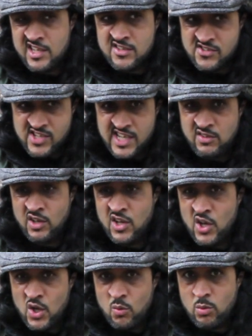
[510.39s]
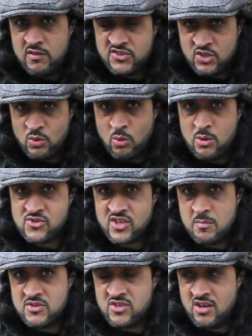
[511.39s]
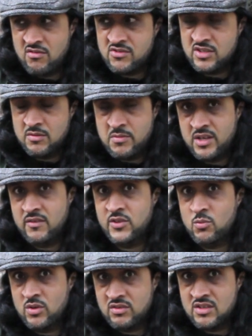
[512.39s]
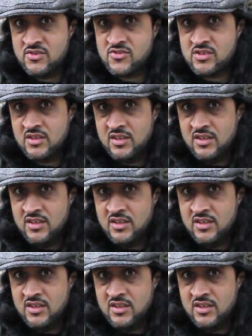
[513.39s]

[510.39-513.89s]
Zed with his 2 oilskin materials in the middle of the woodlands.